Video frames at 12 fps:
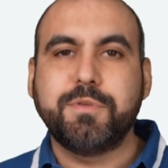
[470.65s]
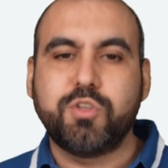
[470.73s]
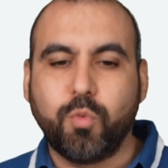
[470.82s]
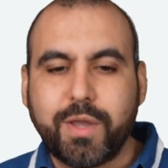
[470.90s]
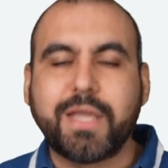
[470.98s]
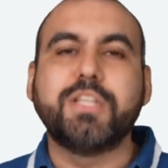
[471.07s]

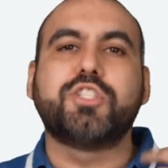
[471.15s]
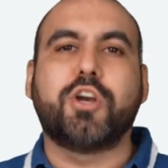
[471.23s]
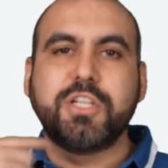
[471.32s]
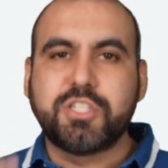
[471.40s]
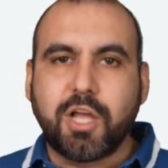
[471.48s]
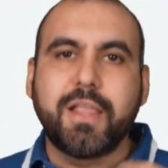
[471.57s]
So we can
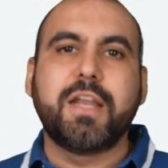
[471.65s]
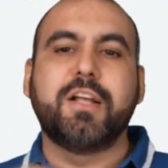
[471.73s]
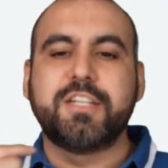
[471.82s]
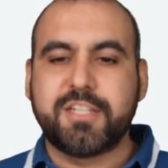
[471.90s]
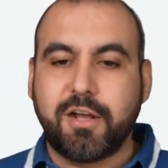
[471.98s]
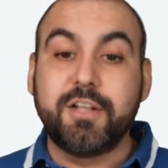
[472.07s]
start installing
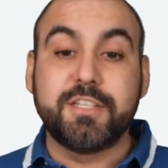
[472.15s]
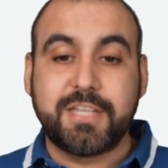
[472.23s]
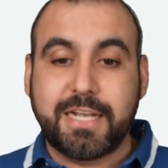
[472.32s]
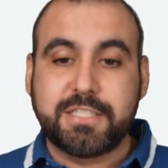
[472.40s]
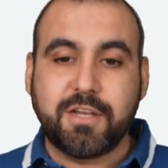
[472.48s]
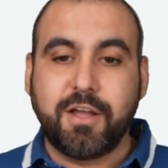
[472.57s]
on, on
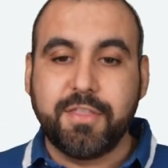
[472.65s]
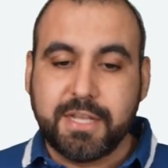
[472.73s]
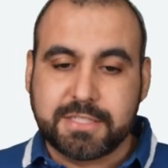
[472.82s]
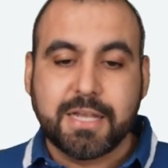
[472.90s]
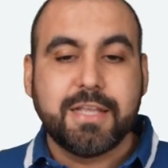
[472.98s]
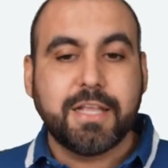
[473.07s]
sites on this.